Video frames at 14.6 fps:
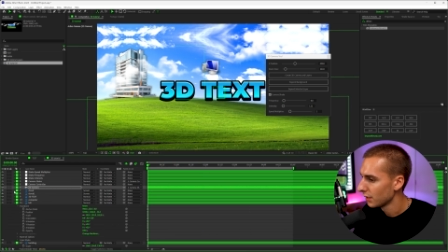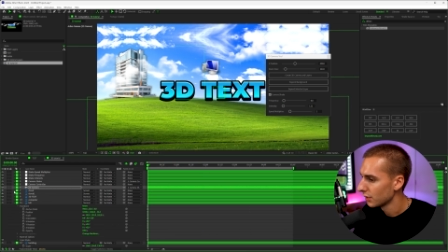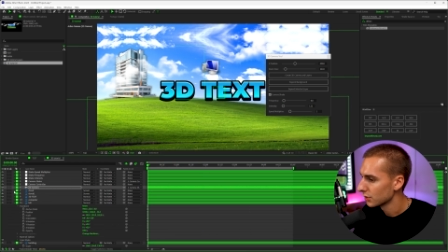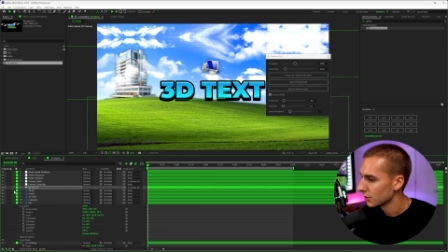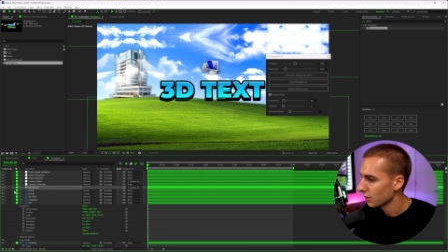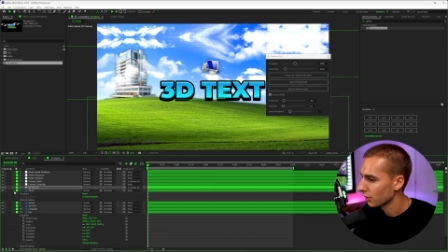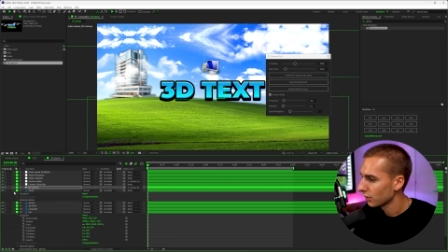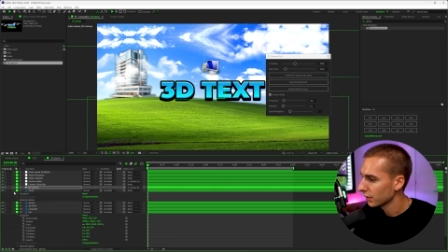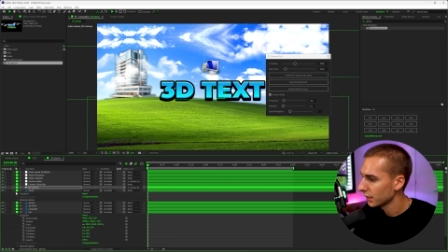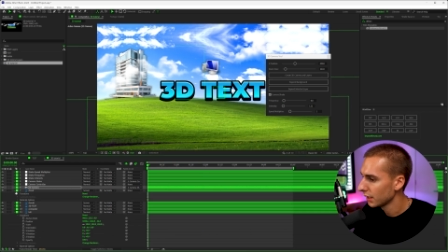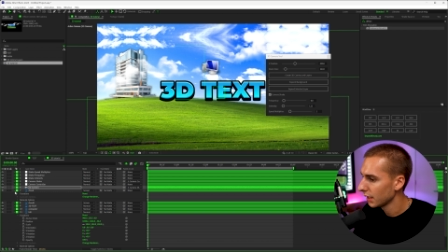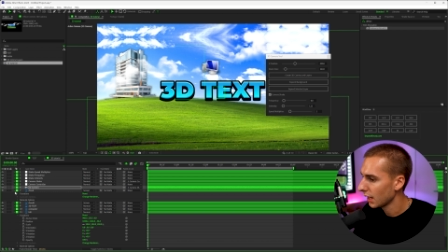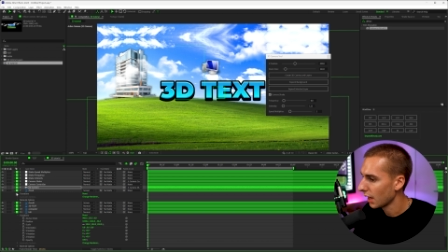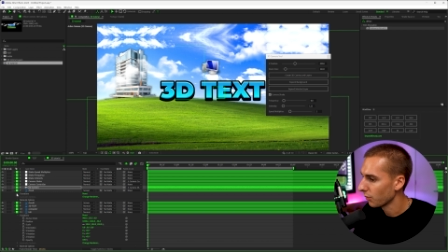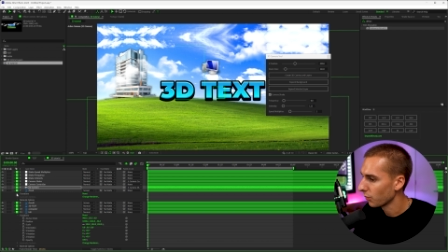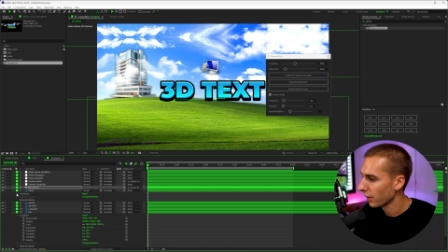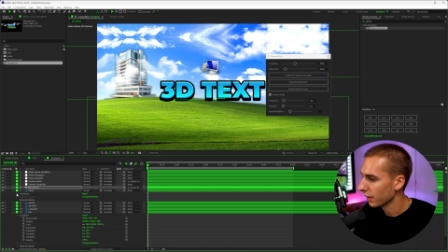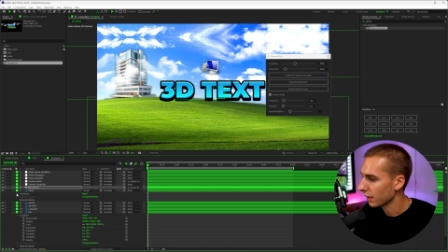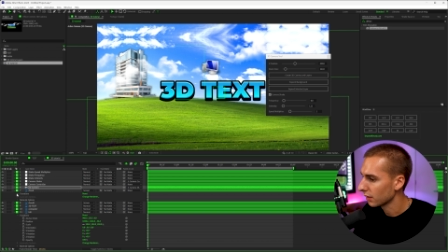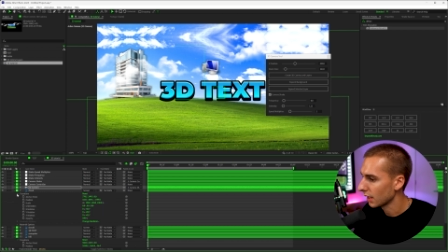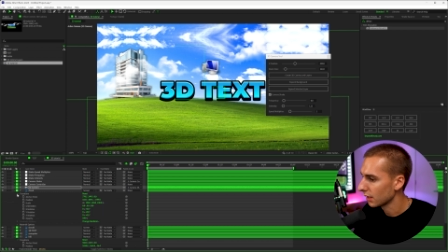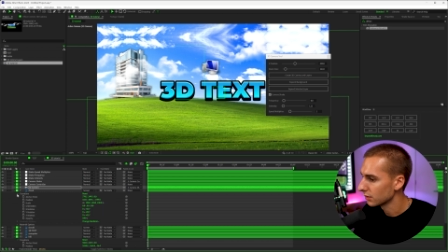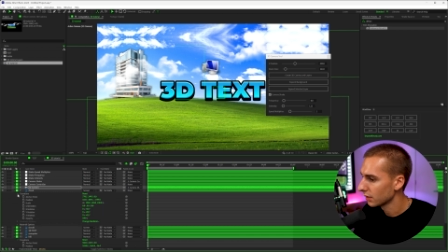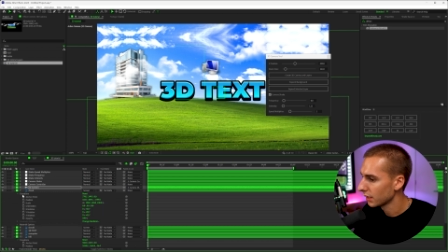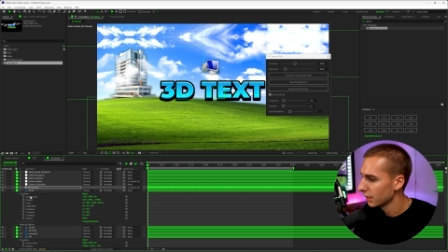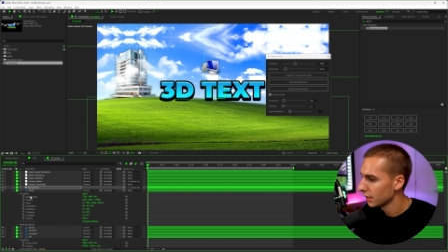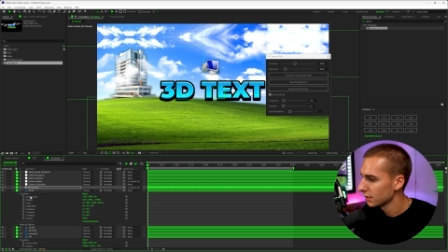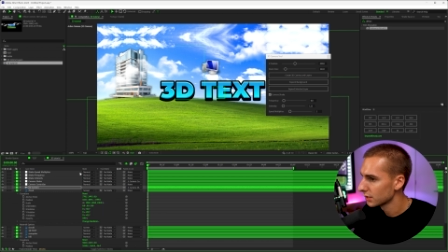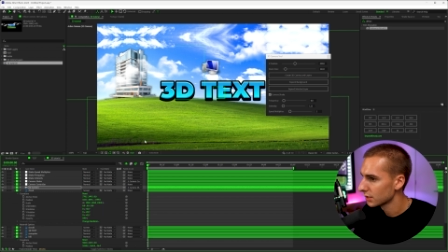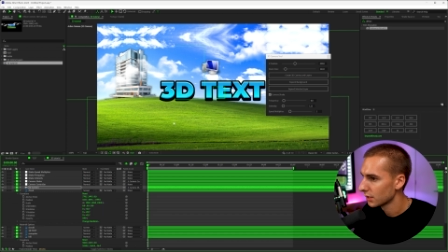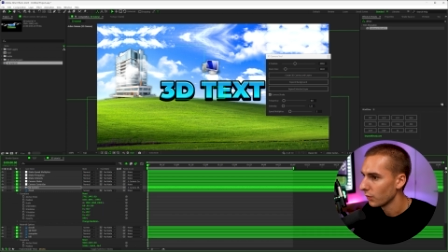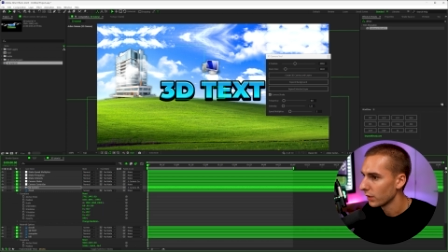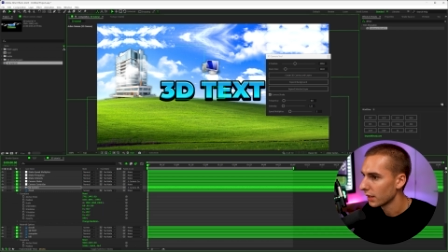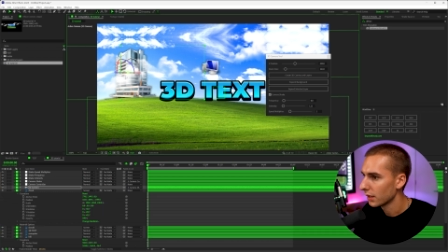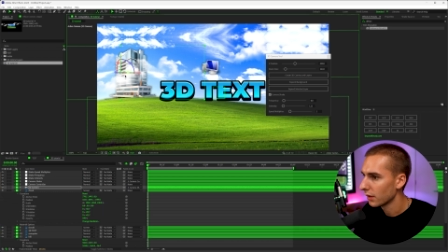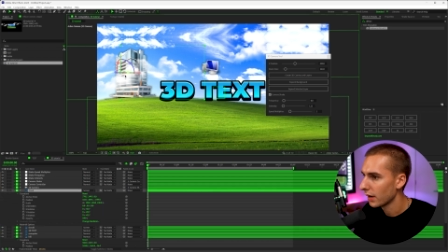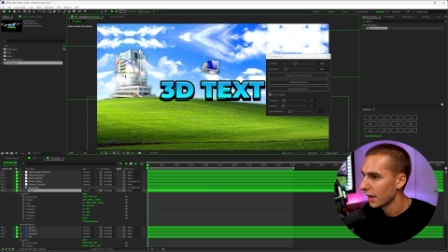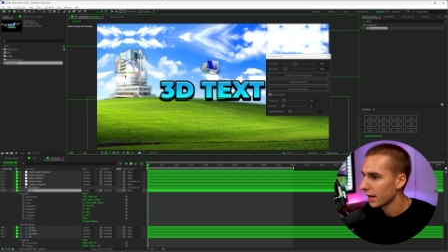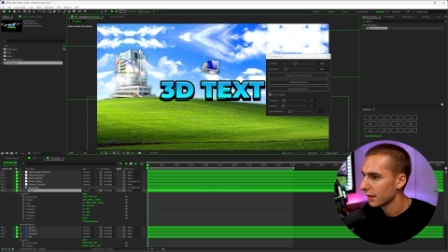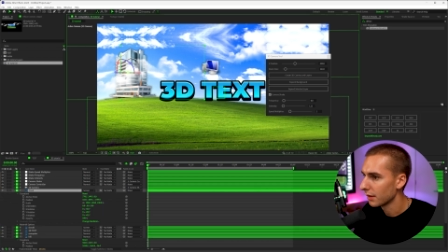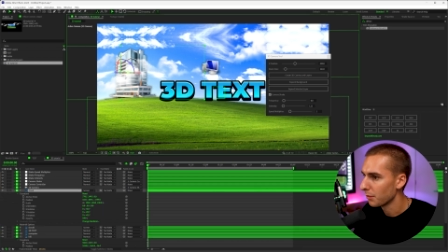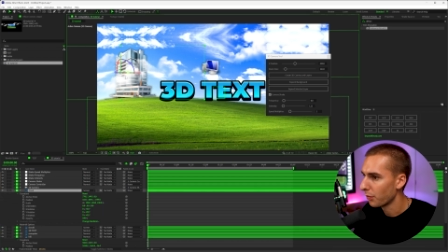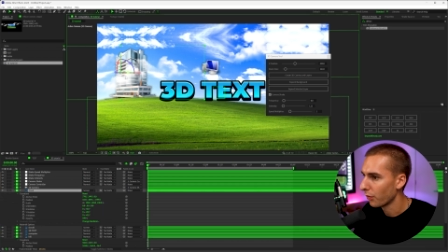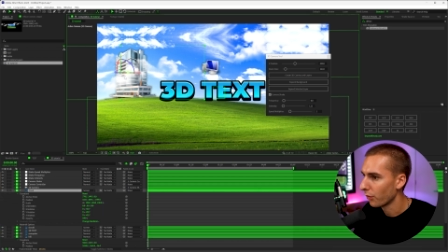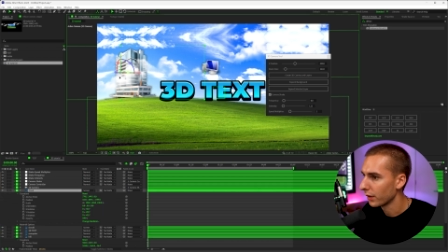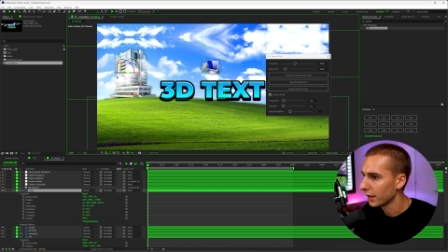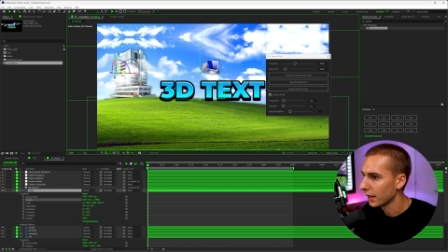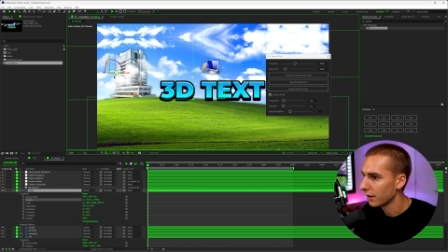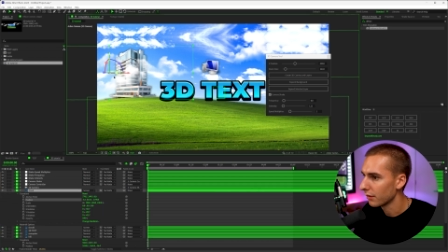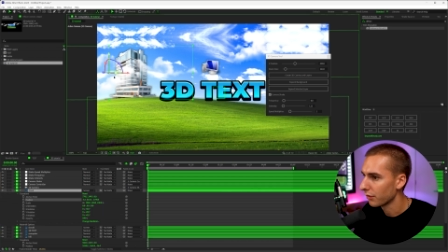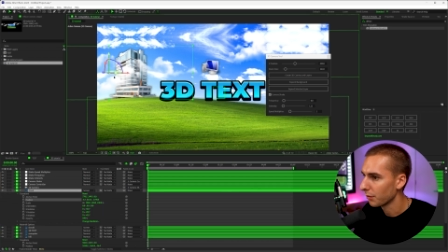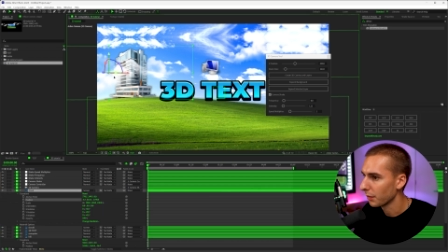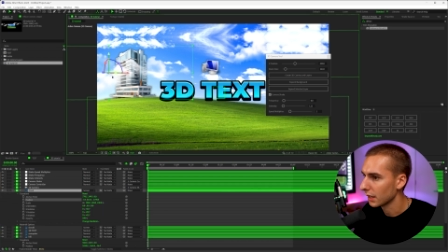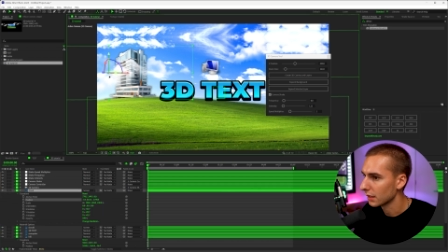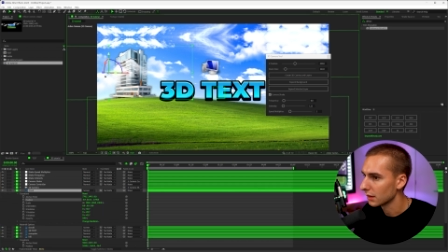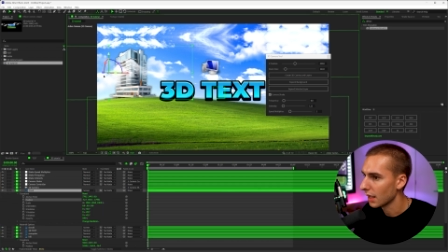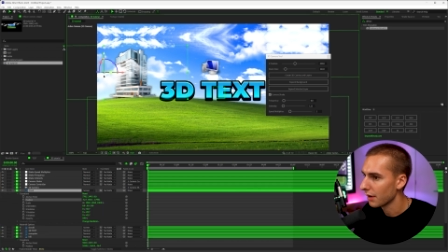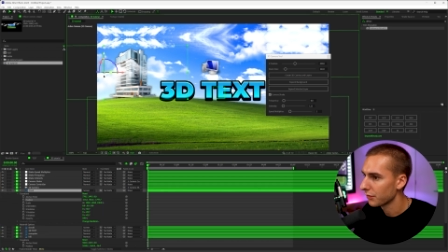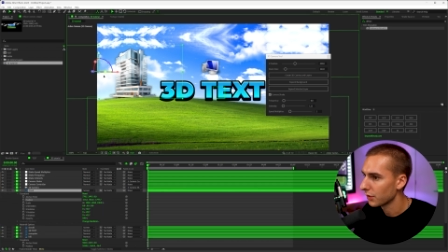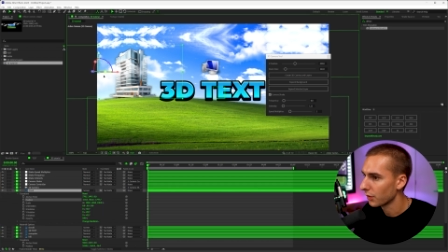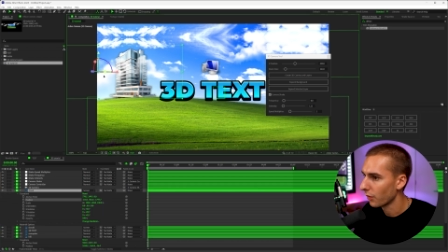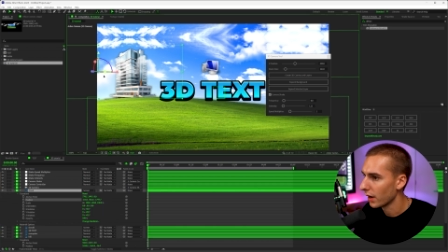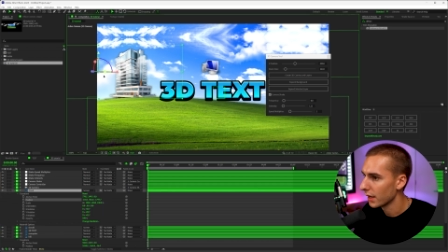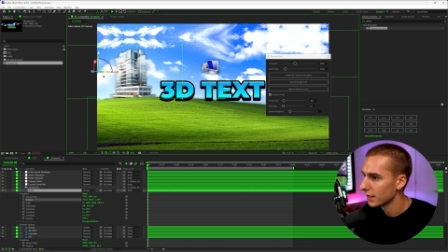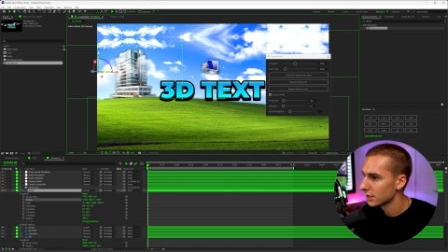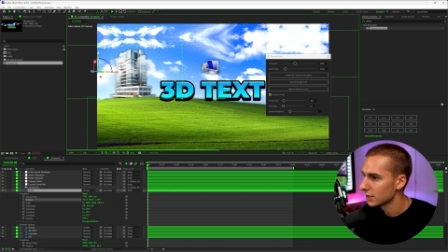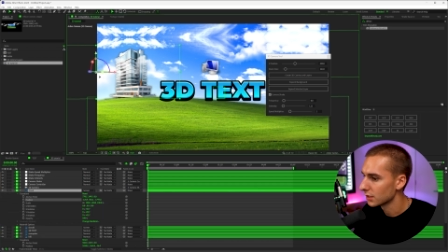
So clicking on one of the cloud layers, we can go ahead and bring it from like left to right.